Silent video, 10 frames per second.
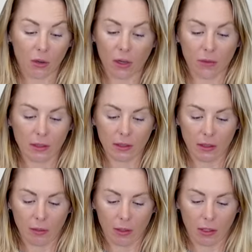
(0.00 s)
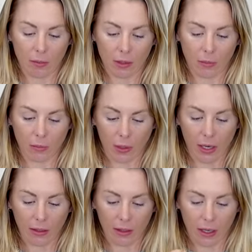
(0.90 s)
don't know if this is going to be good, but
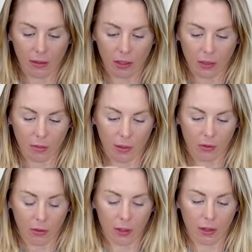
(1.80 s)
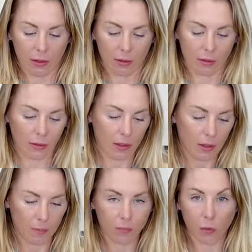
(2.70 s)
Brandy and I had talked about doing this
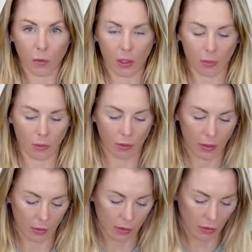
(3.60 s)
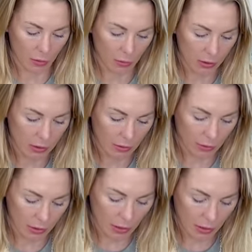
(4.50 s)
when we were in Arizona and we just
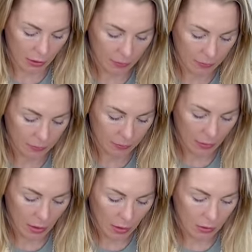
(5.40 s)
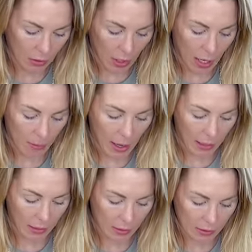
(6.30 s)
never did. So I'm
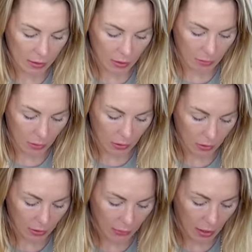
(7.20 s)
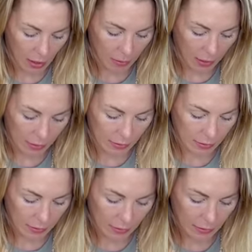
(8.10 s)
adding this to the middle of the
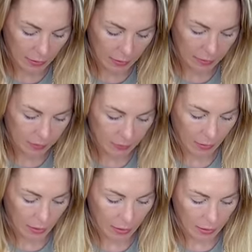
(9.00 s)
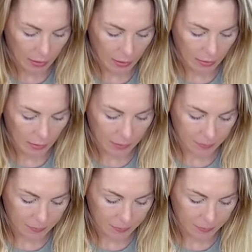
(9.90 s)
hummus. And